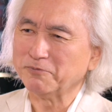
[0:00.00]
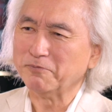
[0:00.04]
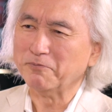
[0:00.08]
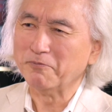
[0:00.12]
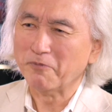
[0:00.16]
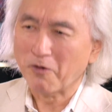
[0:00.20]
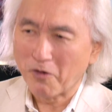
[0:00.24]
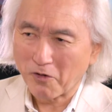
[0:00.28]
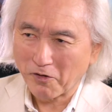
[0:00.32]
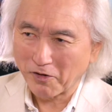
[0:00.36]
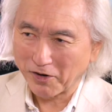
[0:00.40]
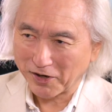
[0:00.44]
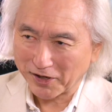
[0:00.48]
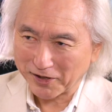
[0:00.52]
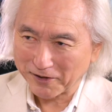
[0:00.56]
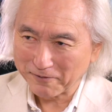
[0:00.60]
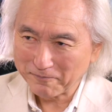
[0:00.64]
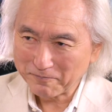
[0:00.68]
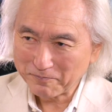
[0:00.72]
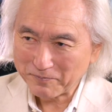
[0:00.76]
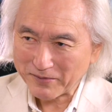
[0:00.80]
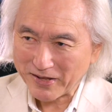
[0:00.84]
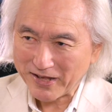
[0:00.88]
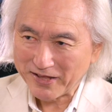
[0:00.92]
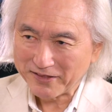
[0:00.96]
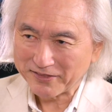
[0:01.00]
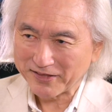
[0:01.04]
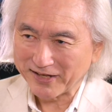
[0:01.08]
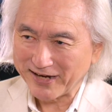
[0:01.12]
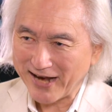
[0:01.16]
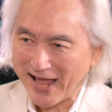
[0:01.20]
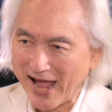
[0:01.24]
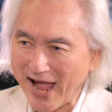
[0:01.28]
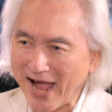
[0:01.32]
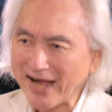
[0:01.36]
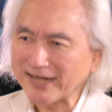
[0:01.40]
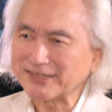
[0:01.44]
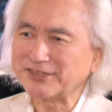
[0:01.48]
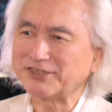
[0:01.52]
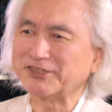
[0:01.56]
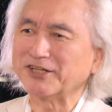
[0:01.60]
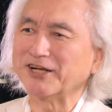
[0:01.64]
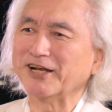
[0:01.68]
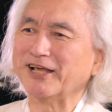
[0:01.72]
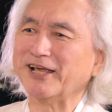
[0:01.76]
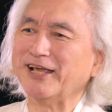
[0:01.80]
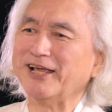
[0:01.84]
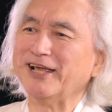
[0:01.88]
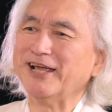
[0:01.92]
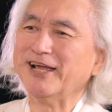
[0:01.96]
more than
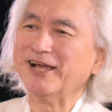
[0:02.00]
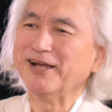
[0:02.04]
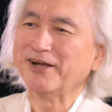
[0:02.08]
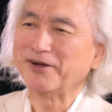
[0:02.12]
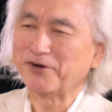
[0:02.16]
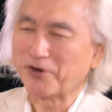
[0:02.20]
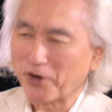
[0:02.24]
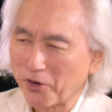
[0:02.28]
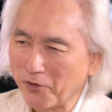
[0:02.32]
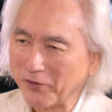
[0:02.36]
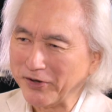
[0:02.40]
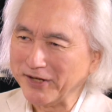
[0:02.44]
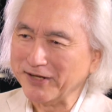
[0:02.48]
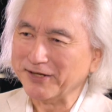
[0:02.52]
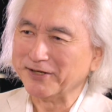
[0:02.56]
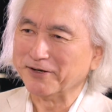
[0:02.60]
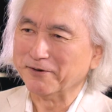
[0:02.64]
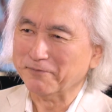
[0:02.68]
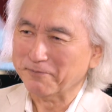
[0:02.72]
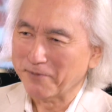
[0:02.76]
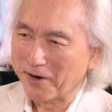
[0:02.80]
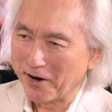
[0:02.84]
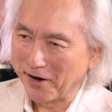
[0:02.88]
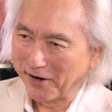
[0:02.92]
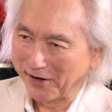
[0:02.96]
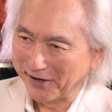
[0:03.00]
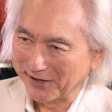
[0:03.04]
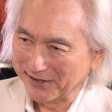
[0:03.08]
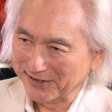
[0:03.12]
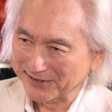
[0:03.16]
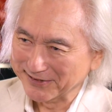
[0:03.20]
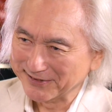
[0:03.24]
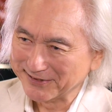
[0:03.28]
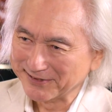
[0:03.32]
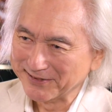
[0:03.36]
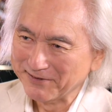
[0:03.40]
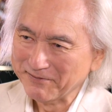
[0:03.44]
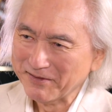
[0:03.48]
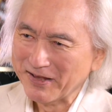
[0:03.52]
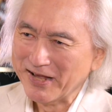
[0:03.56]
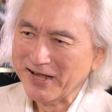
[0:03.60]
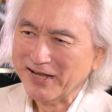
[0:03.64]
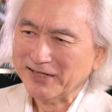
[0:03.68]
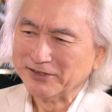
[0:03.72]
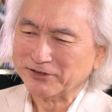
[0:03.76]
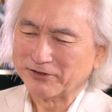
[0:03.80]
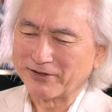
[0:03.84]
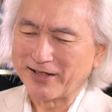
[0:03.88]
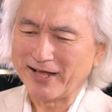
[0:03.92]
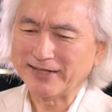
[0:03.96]
actually going to Mars.
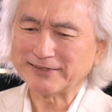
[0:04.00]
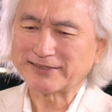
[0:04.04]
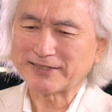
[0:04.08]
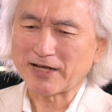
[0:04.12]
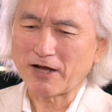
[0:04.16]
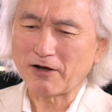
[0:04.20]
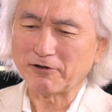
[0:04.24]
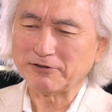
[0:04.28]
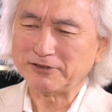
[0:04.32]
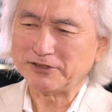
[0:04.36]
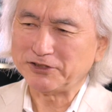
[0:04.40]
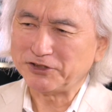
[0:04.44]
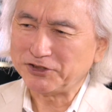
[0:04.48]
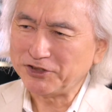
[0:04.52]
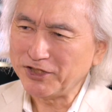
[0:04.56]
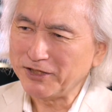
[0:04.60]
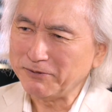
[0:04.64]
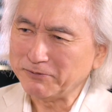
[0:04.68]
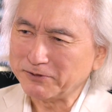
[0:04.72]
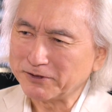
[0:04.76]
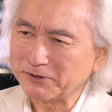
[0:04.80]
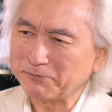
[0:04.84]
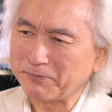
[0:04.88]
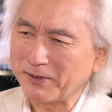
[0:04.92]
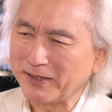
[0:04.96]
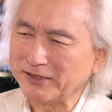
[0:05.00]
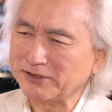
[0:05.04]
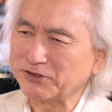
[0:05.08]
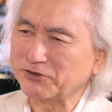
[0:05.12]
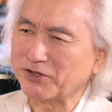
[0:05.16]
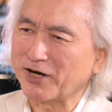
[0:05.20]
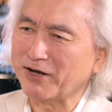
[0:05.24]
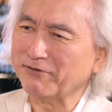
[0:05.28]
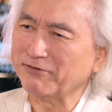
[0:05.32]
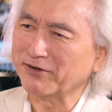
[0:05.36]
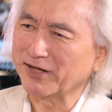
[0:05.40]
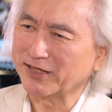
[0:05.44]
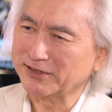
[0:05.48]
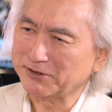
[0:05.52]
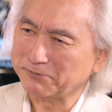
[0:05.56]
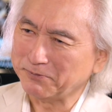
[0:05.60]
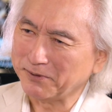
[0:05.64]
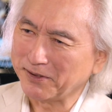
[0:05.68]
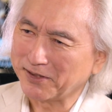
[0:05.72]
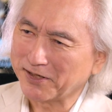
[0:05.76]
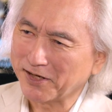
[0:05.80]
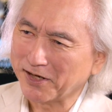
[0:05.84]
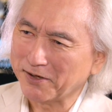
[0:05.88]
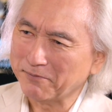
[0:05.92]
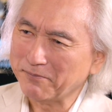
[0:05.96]
So that's how cheap space travel has
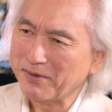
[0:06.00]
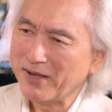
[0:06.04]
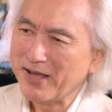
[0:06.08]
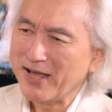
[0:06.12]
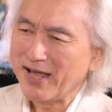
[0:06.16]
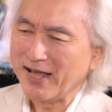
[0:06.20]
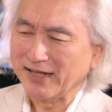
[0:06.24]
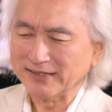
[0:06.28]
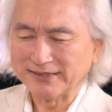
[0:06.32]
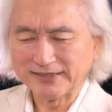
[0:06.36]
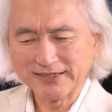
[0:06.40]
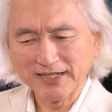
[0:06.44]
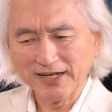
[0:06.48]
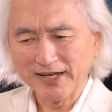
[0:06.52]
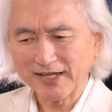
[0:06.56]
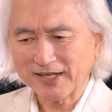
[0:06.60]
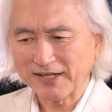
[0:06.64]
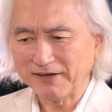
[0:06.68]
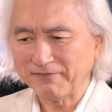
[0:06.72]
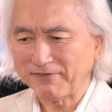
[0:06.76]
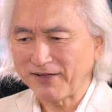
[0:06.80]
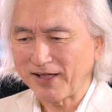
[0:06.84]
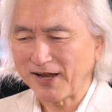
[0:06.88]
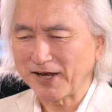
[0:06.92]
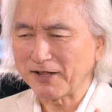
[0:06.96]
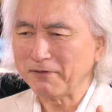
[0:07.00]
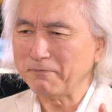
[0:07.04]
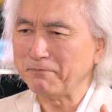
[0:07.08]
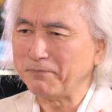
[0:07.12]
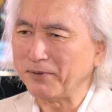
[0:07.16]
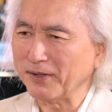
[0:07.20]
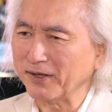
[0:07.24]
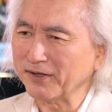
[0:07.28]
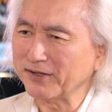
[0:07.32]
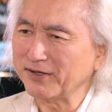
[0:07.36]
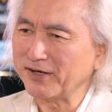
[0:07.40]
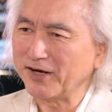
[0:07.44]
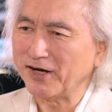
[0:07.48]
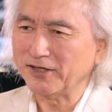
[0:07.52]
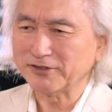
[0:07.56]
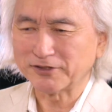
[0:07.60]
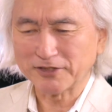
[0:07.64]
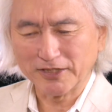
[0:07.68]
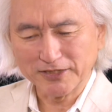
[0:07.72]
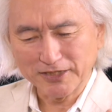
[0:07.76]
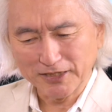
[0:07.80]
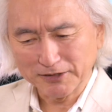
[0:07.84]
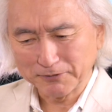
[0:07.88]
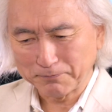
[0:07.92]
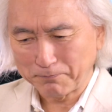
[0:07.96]
become. And Silicon Valley billionaires
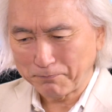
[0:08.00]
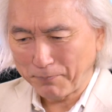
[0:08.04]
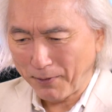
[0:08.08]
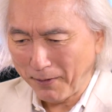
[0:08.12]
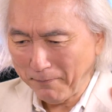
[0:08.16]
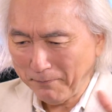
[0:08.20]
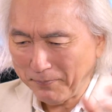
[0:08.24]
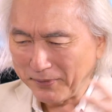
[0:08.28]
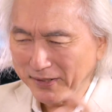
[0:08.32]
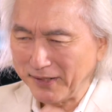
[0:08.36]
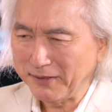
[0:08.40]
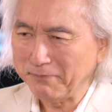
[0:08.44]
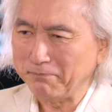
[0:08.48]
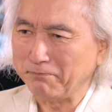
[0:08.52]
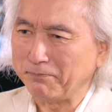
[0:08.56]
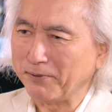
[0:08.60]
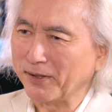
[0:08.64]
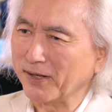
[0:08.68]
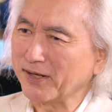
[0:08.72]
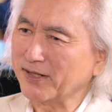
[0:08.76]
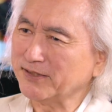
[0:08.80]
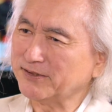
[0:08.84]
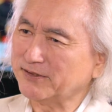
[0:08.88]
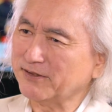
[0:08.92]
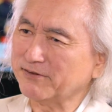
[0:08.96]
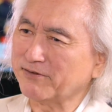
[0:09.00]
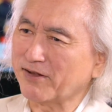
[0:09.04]
are just pumping in billions of